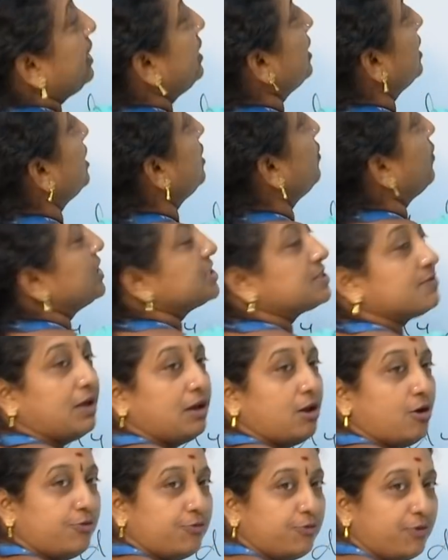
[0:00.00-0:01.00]
here, what is the
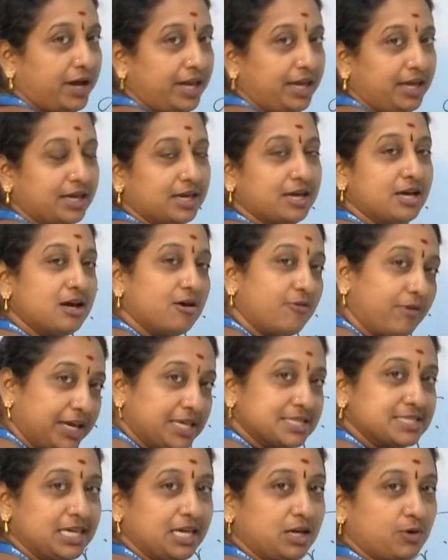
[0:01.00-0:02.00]
value of y? Y
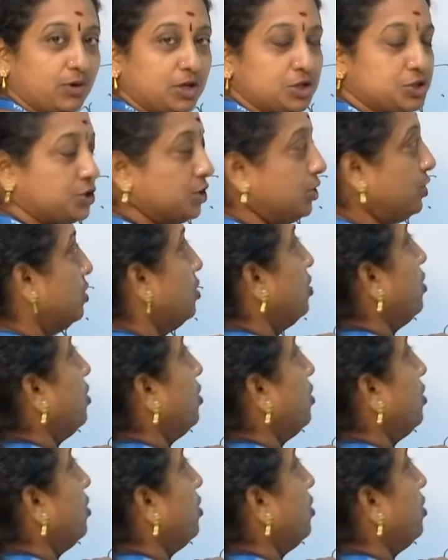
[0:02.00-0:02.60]
is equal to